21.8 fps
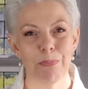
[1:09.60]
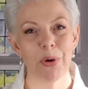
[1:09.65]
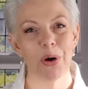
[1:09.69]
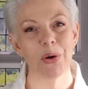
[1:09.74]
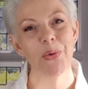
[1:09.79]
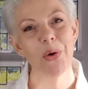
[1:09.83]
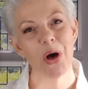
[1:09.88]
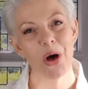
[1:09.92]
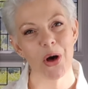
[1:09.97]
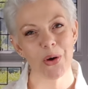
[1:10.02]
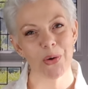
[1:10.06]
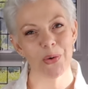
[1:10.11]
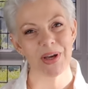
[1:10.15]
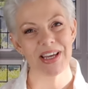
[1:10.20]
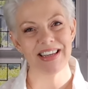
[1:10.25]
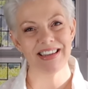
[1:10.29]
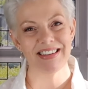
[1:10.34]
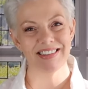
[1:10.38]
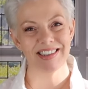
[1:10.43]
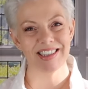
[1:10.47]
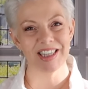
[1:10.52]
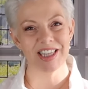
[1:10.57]
Boho
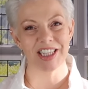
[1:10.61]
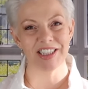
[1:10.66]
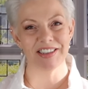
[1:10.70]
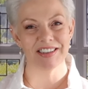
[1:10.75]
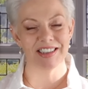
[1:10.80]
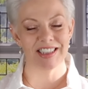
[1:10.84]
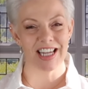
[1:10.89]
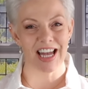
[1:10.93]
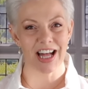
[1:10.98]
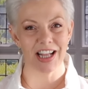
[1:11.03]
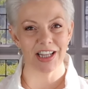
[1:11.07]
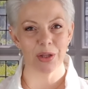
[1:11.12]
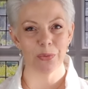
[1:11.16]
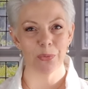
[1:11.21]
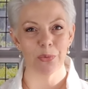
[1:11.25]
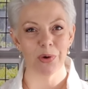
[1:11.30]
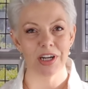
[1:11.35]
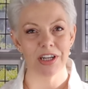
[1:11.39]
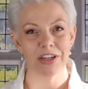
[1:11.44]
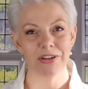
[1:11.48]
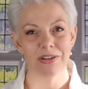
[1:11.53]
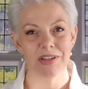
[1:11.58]
is the style
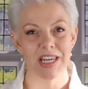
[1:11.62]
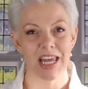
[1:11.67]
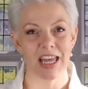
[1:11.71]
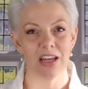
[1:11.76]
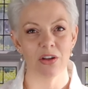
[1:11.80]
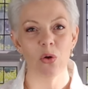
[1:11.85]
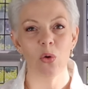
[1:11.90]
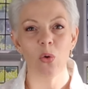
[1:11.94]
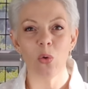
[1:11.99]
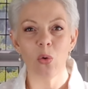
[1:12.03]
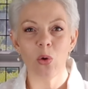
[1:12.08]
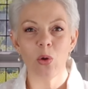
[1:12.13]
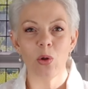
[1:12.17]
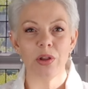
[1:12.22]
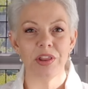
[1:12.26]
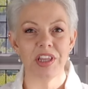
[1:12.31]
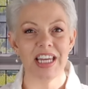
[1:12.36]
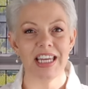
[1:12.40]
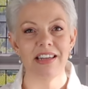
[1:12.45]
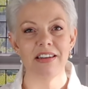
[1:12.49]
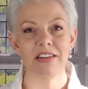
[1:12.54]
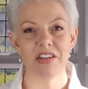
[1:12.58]
where you take all
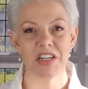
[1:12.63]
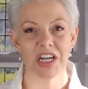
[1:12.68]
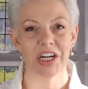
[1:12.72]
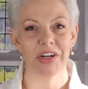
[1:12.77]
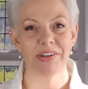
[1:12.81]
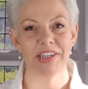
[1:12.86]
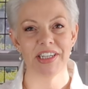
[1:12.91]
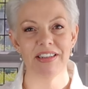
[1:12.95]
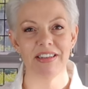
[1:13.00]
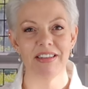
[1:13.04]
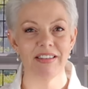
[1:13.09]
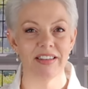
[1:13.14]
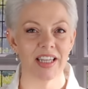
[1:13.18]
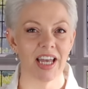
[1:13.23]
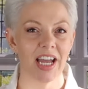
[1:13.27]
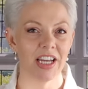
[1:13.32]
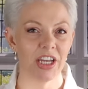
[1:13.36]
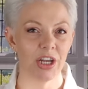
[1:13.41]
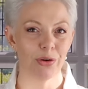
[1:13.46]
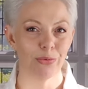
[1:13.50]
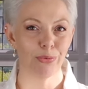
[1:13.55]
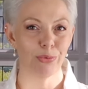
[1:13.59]
the interior
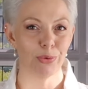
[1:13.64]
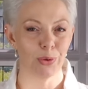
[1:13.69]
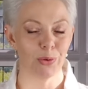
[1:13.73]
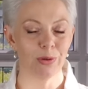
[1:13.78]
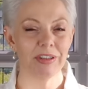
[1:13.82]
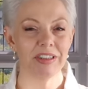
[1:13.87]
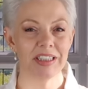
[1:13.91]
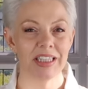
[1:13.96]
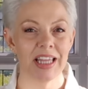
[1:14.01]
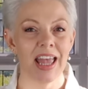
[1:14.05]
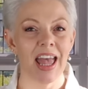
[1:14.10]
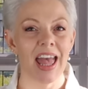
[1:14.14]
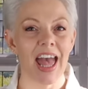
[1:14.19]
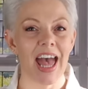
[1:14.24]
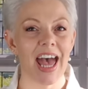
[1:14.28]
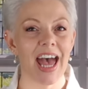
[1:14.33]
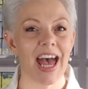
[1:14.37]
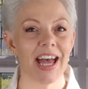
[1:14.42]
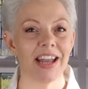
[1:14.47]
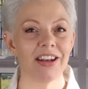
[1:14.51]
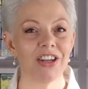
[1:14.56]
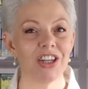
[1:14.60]
design rules
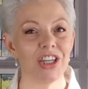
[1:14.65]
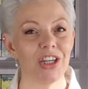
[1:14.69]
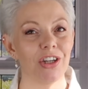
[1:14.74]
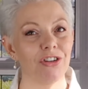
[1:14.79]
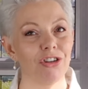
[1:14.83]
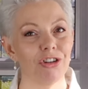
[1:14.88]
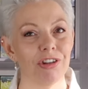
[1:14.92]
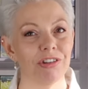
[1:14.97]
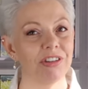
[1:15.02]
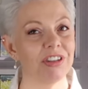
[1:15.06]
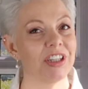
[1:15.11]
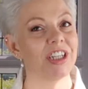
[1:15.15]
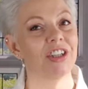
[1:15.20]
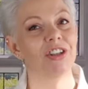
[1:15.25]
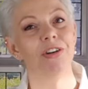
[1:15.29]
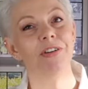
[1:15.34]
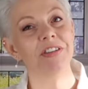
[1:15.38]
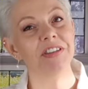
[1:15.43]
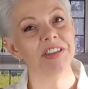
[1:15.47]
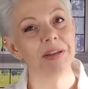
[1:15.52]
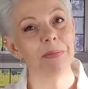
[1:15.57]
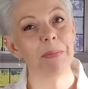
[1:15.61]
and you just
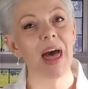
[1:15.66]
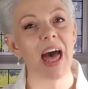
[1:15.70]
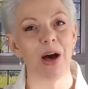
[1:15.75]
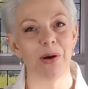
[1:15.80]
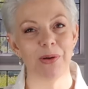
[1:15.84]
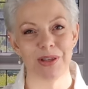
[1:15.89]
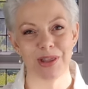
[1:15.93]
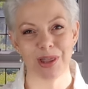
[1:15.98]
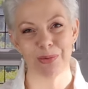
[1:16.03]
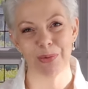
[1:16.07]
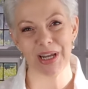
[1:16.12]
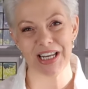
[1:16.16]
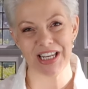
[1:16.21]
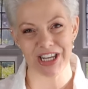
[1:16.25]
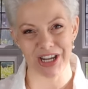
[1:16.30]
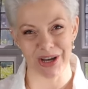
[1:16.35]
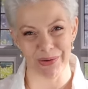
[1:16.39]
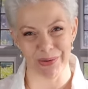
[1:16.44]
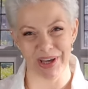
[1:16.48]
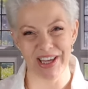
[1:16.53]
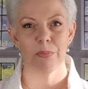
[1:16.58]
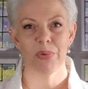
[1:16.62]
toss them out the
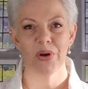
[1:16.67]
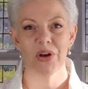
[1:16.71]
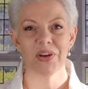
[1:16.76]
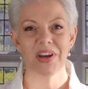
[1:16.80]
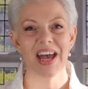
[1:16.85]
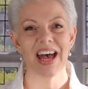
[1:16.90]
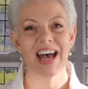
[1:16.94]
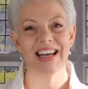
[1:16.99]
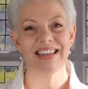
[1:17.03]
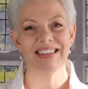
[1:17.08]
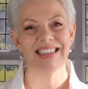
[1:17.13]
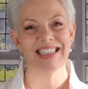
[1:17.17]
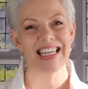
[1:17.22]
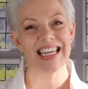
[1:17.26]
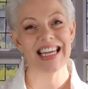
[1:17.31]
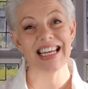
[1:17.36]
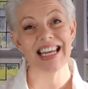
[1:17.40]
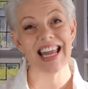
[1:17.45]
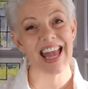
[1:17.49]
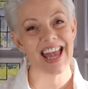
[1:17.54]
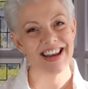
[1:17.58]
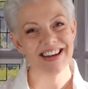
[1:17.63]
window. But as
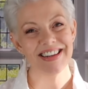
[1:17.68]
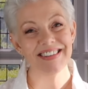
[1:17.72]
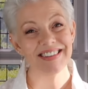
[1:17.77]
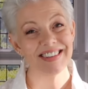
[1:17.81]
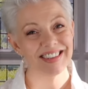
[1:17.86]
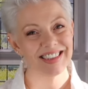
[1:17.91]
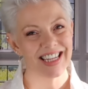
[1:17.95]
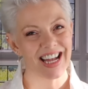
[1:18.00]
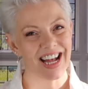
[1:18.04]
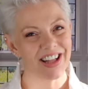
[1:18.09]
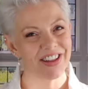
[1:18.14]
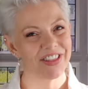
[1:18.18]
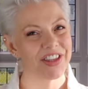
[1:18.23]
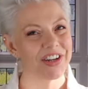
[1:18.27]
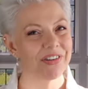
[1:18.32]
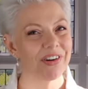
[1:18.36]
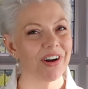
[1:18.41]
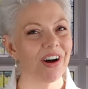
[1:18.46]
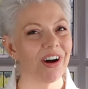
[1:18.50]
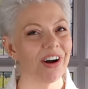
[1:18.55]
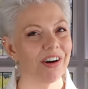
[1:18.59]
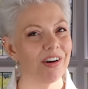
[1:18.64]
in any style,
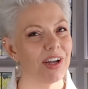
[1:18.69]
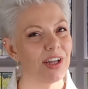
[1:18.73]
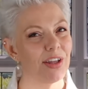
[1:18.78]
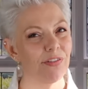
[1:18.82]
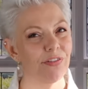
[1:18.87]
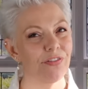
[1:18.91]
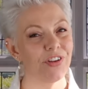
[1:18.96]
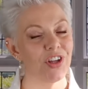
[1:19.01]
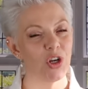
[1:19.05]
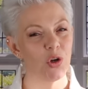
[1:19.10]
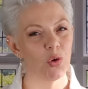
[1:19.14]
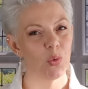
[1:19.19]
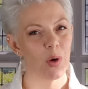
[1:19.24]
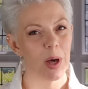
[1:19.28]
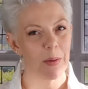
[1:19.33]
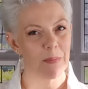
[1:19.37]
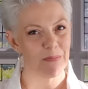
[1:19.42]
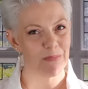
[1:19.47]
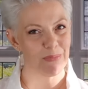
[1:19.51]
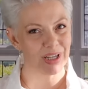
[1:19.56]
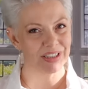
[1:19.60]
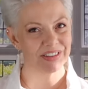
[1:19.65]
there are a few
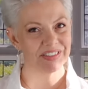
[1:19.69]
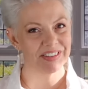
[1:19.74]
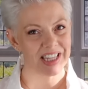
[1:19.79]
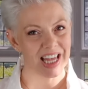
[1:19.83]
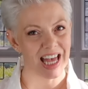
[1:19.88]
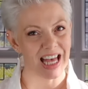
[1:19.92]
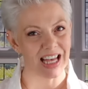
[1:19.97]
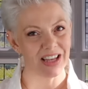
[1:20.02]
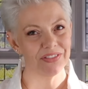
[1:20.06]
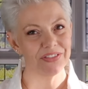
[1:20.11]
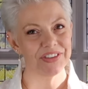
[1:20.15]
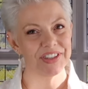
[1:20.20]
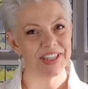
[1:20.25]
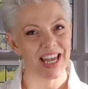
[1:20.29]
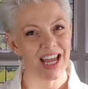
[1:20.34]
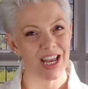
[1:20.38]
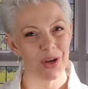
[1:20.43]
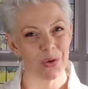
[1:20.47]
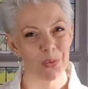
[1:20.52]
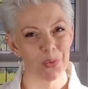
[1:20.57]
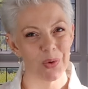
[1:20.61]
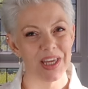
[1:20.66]
must-haves
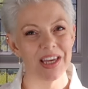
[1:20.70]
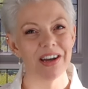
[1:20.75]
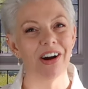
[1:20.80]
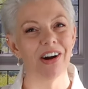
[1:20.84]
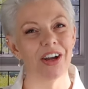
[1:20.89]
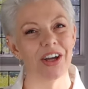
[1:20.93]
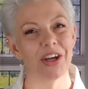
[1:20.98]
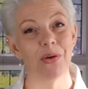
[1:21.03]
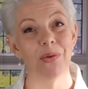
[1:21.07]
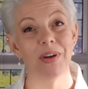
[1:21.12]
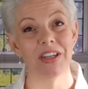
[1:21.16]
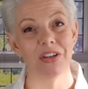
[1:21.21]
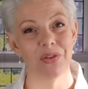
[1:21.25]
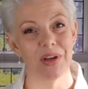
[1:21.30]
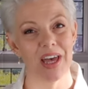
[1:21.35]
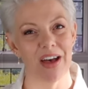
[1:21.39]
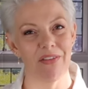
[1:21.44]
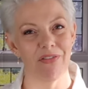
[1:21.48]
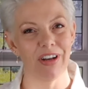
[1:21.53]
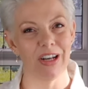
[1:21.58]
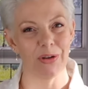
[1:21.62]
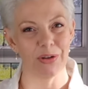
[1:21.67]
and we are going to
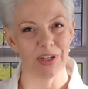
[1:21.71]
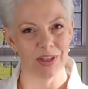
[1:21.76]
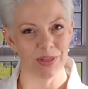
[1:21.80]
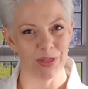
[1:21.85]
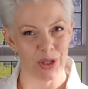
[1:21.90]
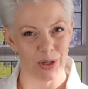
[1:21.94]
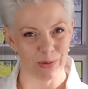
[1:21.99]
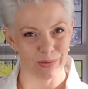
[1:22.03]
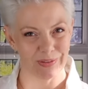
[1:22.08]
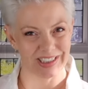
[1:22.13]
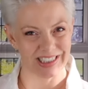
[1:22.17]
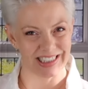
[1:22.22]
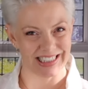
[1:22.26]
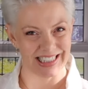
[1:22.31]
have a look at those.